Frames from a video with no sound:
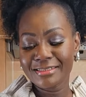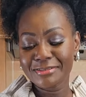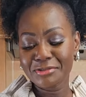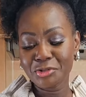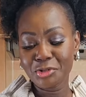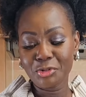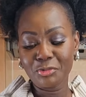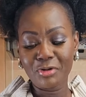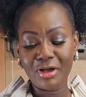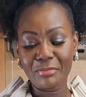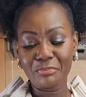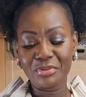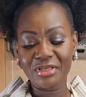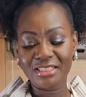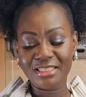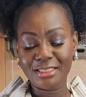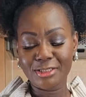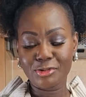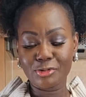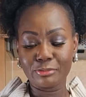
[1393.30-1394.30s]
You were
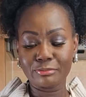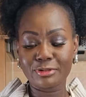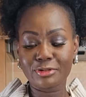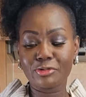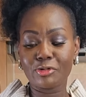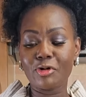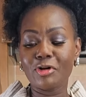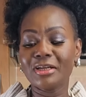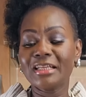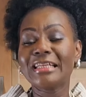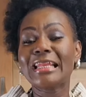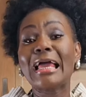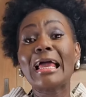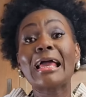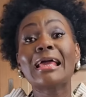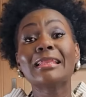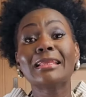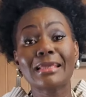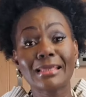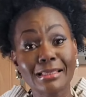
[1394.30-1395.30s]
busy doom scrolling, and